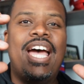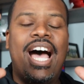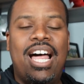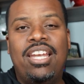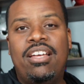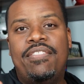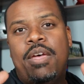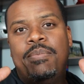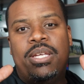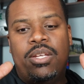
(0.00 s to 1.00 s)
I love
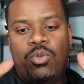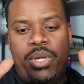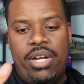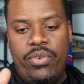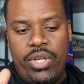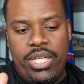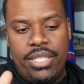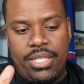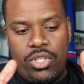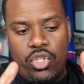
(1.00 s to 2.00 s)
that because whatever it
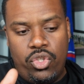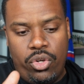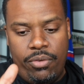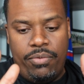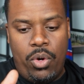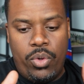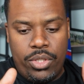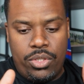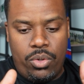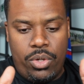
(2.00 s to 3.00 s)
is that you're
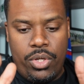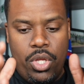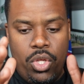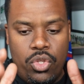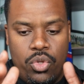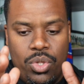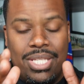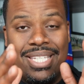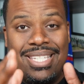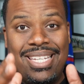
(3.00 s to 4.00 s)
focused on, you
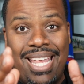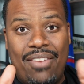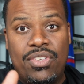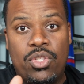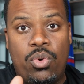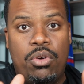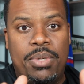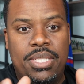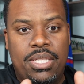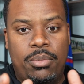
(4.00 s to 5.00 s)
get to sit and have a
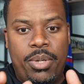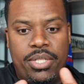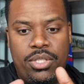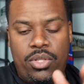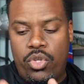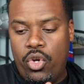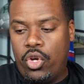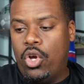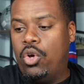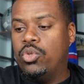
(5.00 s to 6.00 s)
12-month celebration. So your
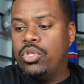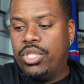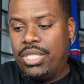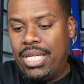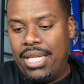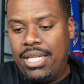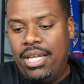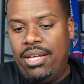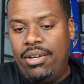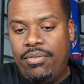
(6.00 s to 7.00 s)
goals are set
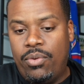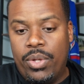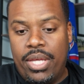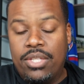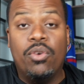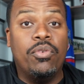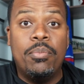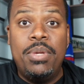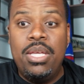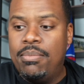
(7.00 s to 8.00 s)
for that. So for
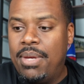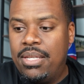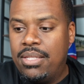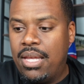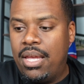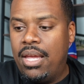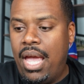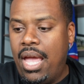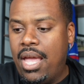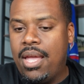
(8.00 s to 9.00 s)
me, it may say,
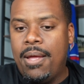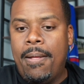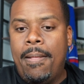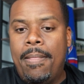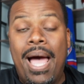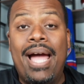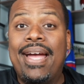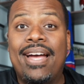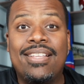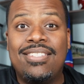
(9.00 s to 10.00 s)
hey, I
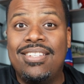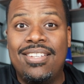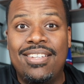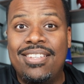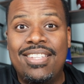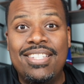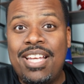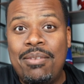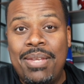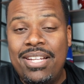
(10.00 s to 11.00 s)
got to, this
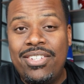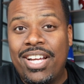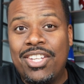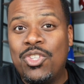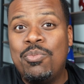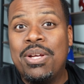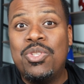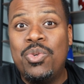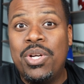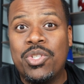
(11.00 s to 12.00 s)
time last year, I got to do my
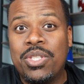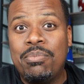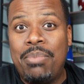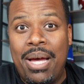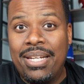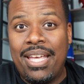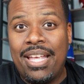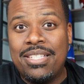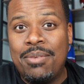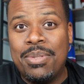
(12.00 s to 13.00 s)
200th
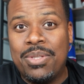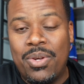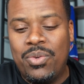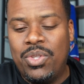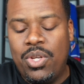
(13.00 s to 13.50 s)
podcast episode,